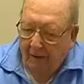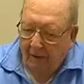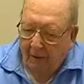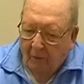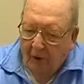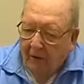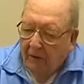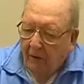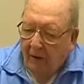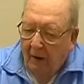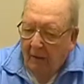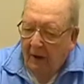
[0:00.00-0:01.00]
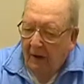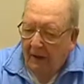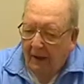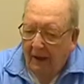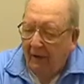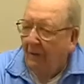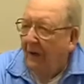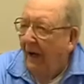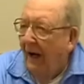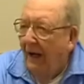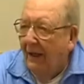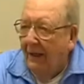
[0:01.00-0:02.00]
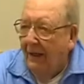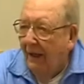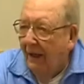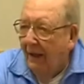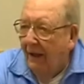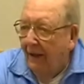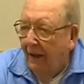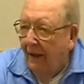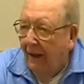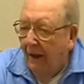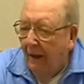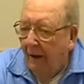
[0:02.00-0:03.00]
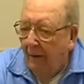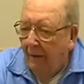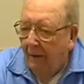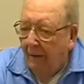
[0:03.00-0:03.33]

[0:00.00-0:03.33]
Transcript: went to about every island in the uh,